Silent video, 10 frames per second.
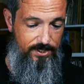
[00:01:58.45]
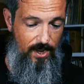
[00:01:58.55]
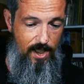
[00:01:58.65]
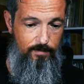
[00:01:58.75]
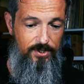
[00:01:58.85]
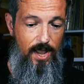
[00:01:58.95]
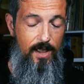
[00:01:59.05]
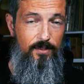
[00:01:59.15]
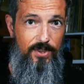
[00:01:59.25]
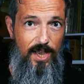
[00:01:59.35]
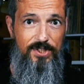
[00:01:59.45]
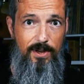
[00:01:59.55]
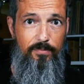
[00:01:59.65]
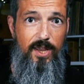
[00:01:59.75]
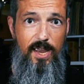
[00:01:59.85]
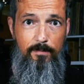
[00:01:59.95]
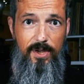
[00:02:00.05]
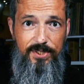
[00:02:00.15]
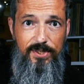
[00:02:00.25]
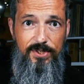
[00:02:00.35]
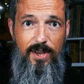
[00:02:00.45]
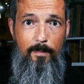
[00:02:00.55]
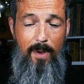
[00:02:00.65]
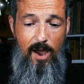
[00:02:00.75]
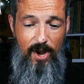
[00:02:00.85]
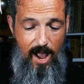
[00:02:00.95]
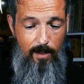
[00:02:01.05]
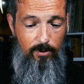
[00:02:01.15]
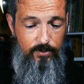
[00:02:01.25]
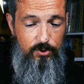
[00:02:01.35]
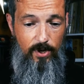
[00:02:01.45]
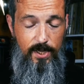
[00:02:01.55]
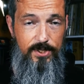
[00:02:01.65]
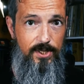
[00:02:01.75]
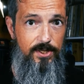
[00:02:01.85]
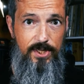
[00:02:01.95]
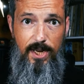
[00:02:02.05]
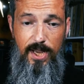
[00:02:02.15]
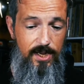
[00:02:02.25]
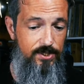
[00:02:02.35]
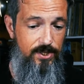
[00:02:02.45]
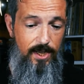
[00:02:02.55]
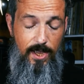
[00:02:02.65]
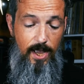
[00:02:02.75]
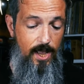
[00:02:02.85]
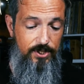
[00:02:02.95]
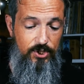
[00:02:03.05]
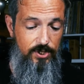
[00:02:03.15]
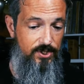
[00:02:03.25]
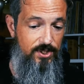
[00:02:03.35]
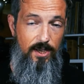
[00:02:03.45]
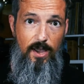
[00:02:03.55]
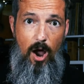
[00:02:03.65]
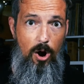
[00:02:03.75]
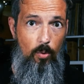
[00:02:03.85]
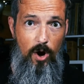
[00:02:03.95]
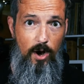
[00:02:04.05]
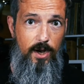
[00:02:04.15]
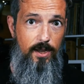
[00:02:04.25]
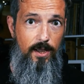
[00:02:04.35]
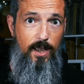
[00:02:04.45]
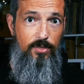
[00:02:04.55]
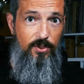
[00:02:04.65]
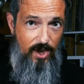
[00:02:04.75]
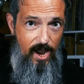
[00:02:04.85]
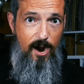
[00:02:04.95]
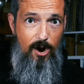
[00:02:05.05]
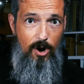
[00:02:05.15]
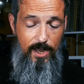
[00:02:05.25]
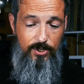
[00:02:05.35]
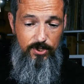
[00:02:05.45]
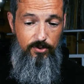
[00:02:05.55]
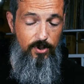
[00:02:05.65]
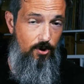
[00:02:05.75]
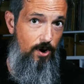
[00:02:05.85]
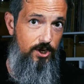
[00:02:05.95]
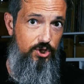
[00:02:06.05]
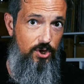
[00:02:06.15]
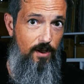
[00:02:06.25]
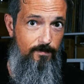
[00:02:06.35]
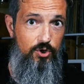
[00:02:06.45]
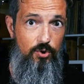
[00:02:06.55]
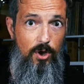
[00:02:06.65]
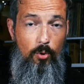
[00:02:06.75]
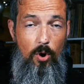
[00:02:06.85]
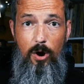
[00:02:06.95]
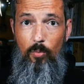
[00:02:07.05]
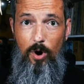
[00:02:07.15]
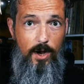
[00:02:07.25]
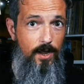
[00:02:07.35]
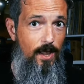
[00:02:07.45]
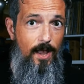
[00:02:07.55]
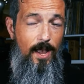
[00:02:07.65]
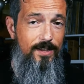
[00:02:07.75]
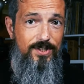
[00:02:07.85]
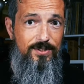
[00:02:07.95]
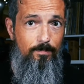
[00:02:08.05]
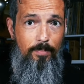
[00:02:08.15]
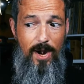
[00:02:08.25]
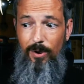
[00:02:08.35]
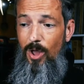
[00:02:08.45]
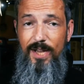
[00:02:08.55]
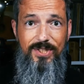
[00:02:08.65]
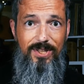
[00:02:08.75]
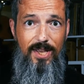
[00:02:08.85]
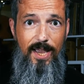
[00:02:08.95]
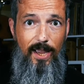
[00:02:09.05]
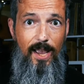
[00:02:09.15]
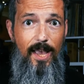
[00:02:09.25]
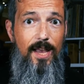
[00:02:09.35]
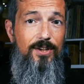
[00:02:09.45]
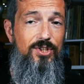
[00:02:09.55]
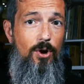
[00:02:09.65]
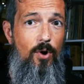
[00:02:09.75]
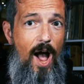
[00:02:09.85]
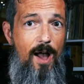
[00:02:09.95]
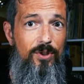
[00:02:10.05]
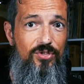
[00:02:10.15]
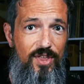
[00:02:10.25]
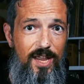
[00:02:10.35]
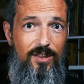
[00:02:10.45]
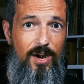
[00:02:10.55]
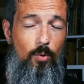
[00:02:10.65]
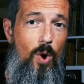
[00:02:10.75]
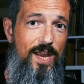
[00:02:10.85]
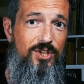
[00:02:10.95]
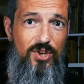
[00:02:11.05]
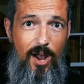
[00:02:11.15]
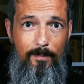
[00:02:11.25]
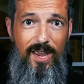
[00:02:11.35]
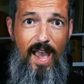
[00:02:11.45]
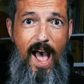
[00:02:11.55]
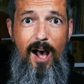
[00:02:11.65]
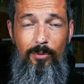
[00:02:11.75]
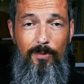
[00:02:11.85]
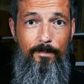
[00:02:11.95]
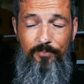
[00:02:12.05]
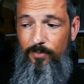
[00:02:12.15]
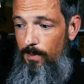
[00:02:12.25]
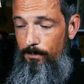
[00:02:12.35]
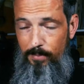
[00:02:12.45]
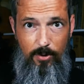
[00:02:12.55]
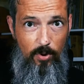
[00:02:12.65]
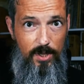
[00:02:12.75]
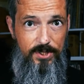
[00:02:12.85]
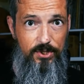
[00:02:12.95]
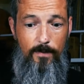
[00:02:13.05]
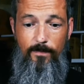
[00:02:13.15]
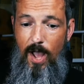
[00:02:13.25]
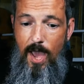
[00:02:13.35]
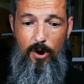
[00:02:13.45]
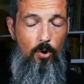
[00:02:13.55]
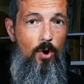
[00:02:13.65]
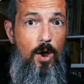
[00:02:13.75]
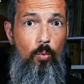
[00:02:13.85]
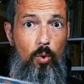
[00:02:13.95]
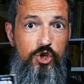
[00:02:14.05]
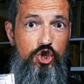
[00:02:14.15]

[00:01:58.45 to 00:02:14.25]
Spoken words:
times that that's something he misses about albums releasing CDs. It's just the artwork and the care into the creation of enjoyable artwork has been a lost thing. So I would think that a White Zombie album being released on vinyl would